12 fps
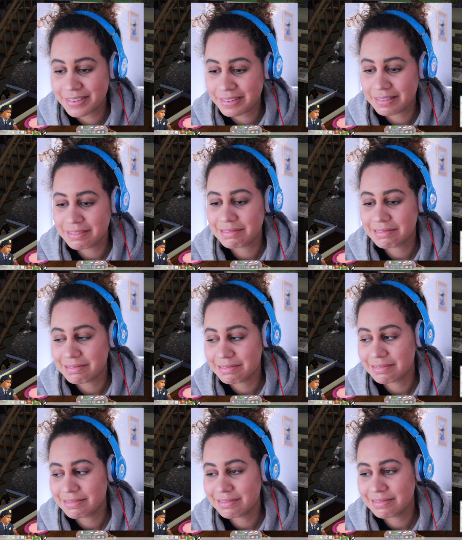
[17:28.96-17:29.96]

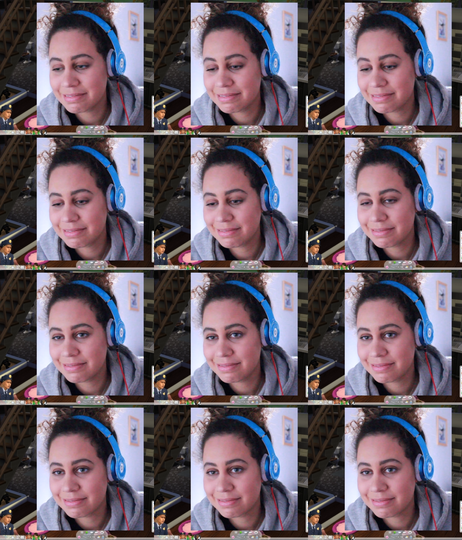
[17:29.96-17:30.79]
[no speech]